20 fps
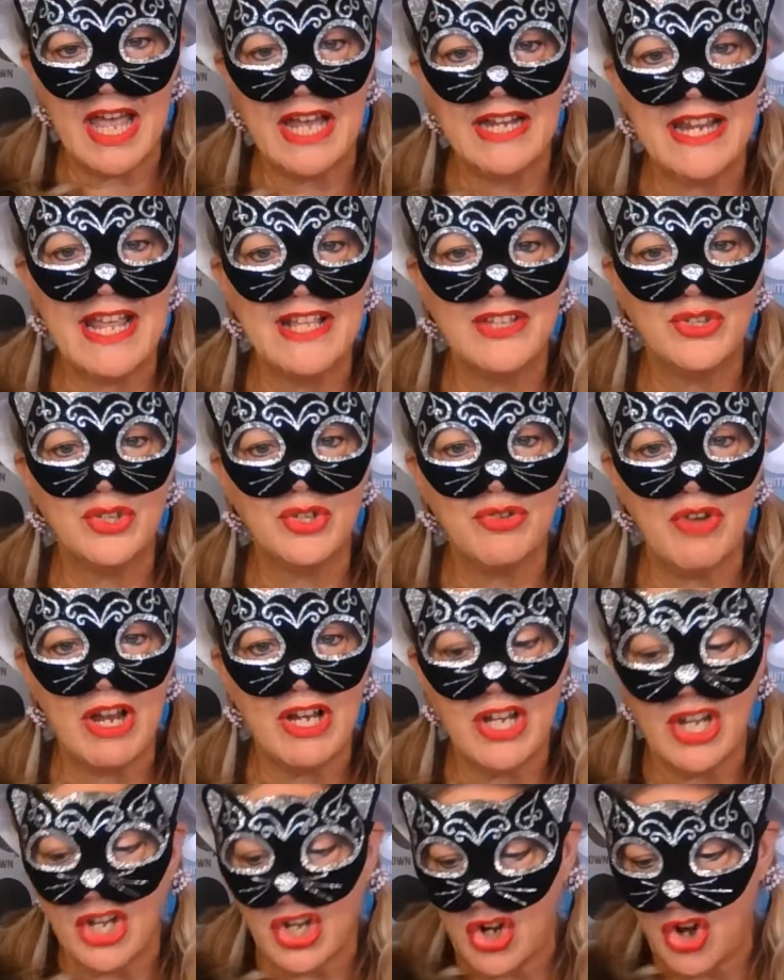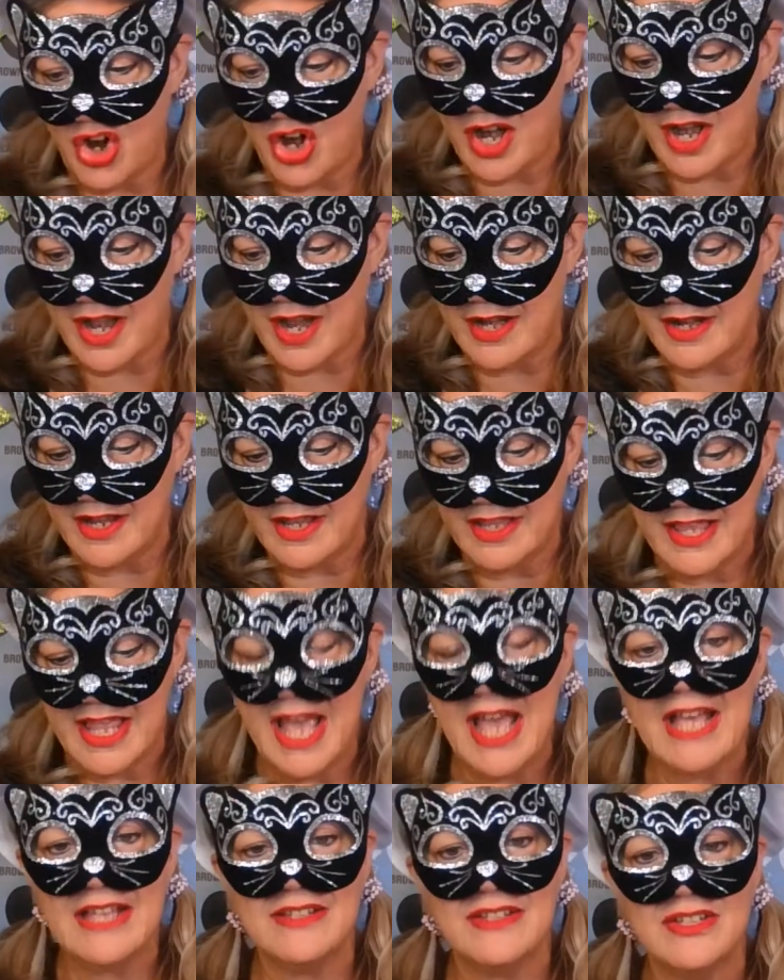had a truck garden.
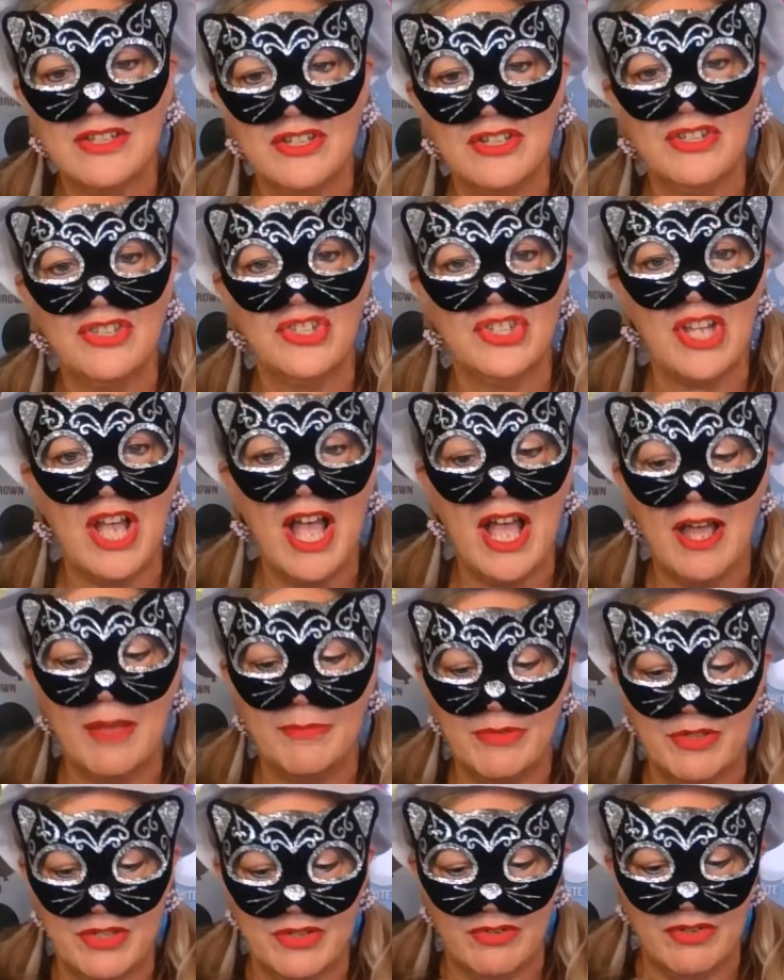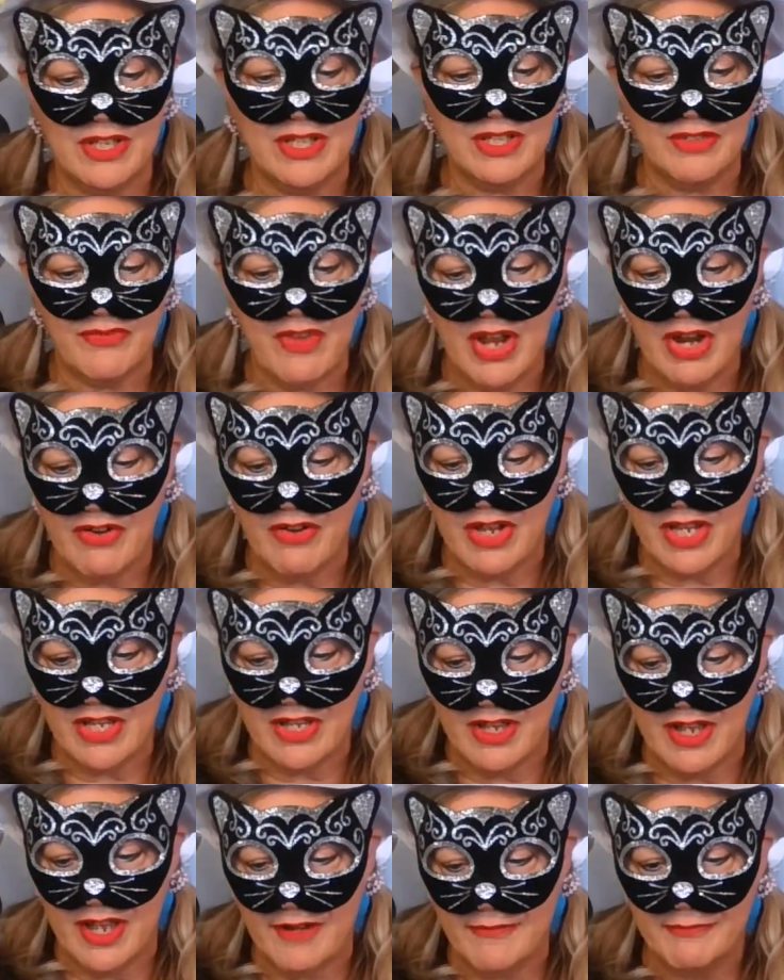Yes, good job, students. Very
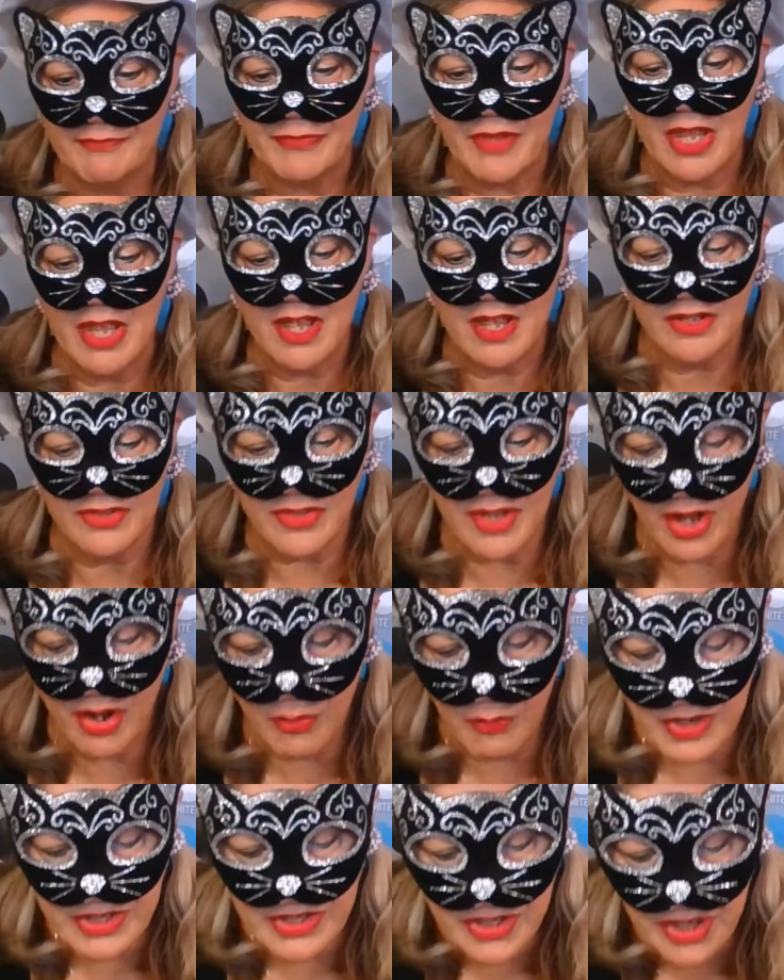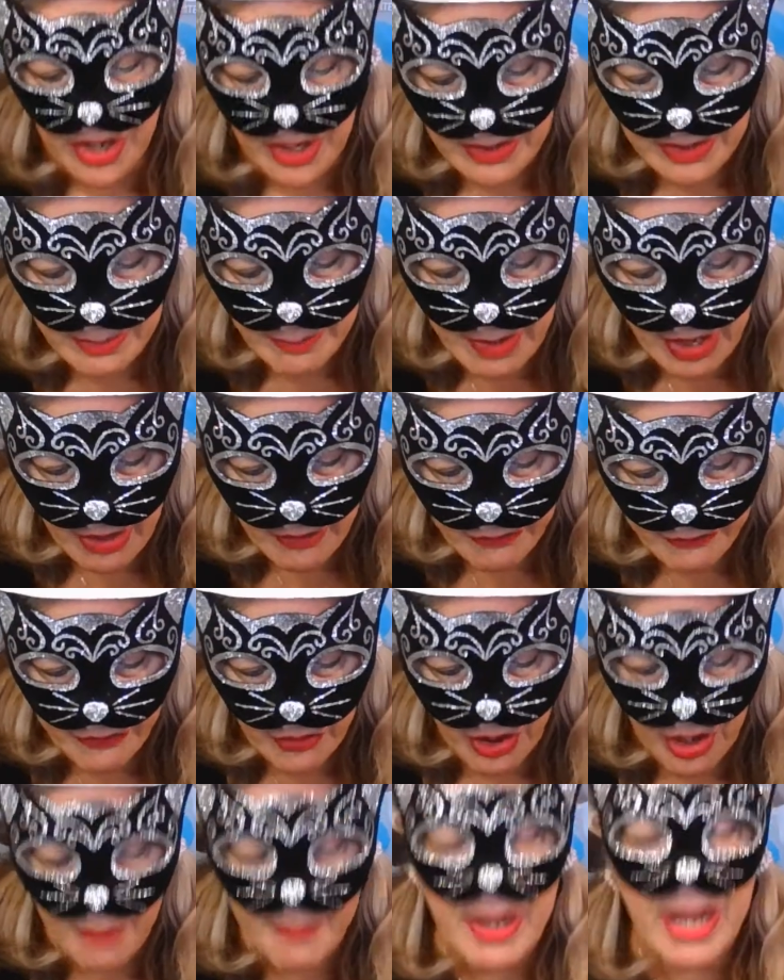good. So we talked about
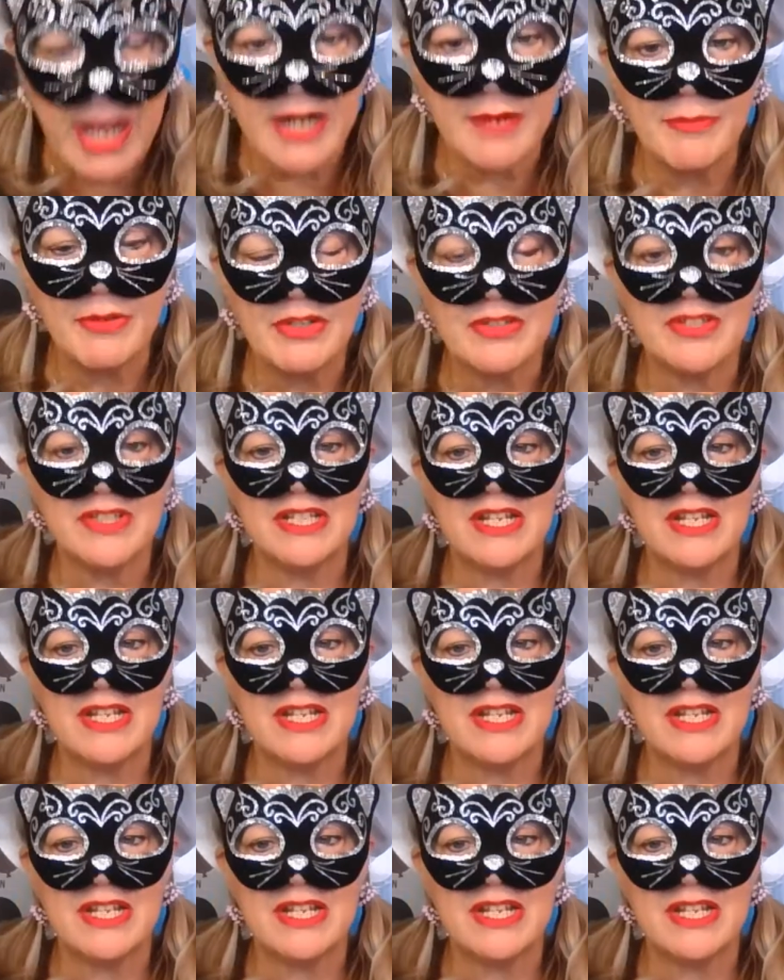farm animals